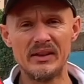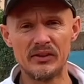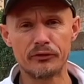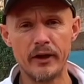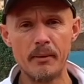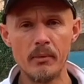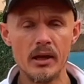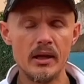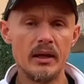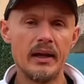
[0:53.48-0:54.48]
this frame.
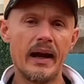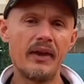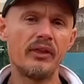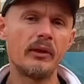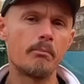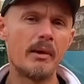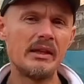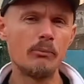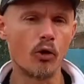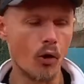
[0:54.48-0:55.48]
I think
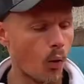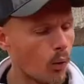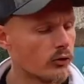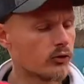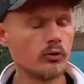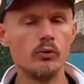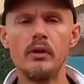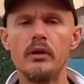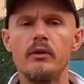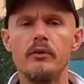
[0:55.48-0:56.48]
many more old
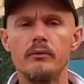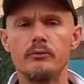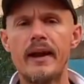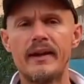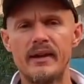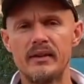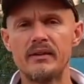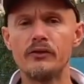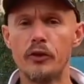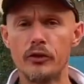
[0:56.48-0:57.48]
school racket
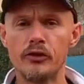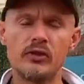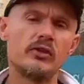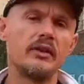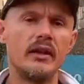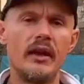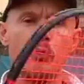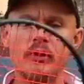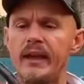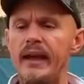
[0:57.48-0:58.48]
nerds
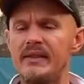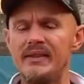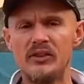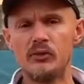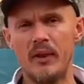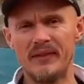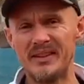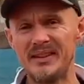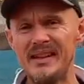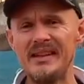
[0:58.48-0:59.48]
would like this one, the
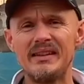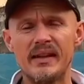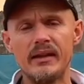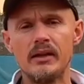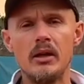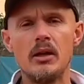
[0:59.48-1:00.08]
C10